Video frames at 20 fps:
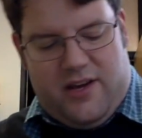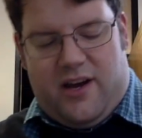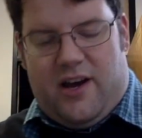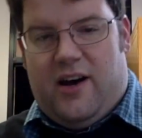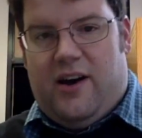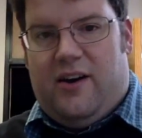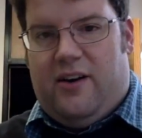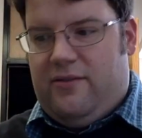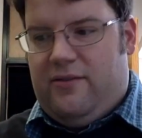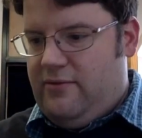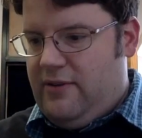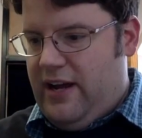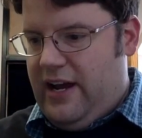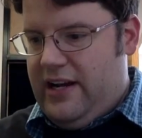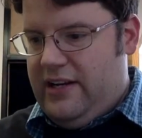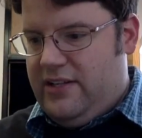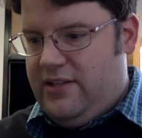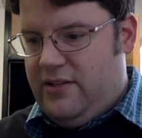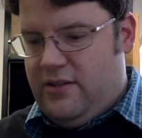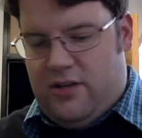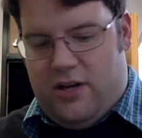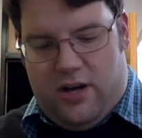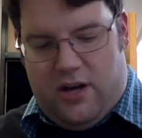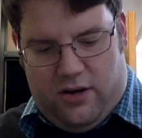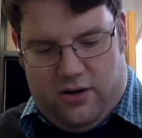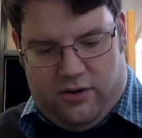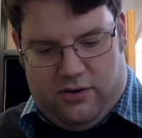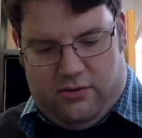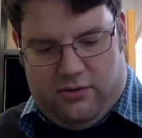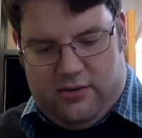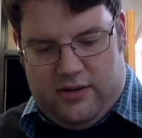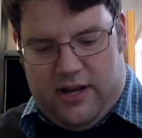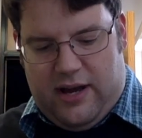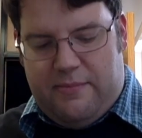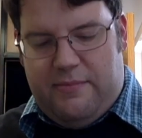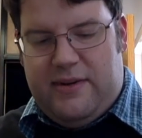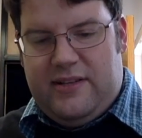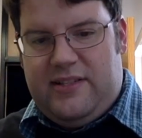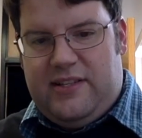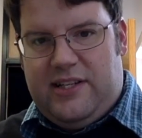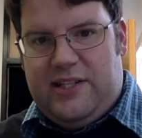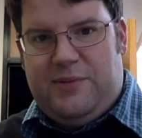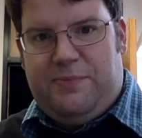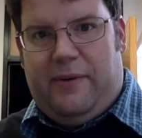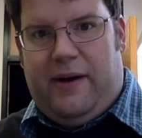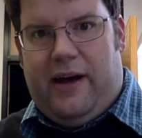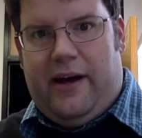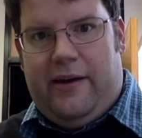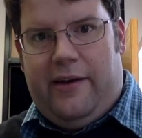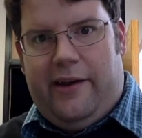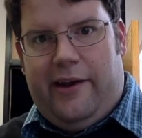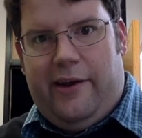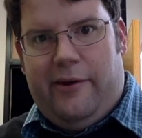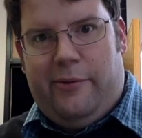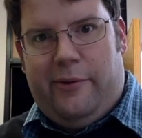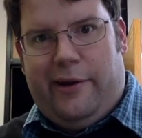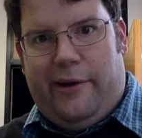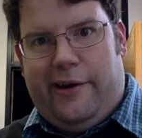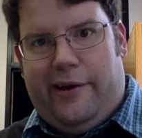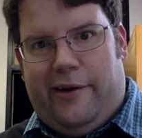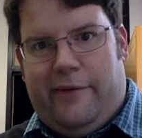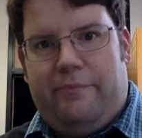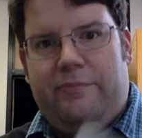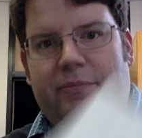All right. Uh oh, I'm missing a spot. Here we go.